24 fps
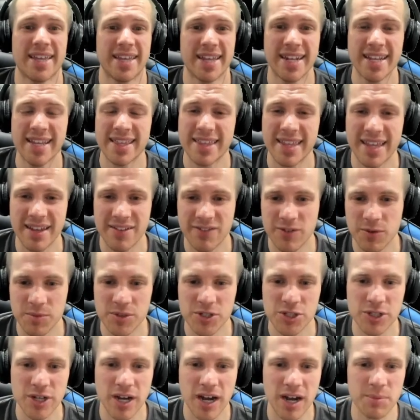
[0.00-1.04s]
anything from the
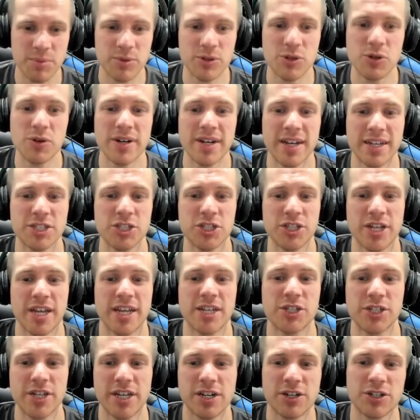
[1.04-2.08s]
shop, you can
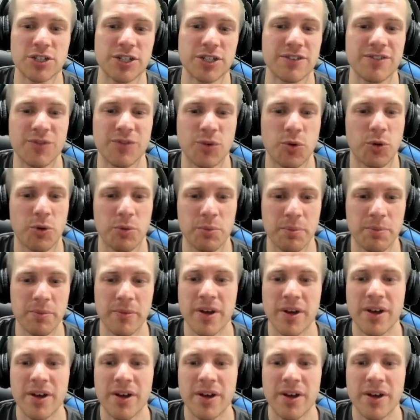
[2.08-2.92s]
exchange energy for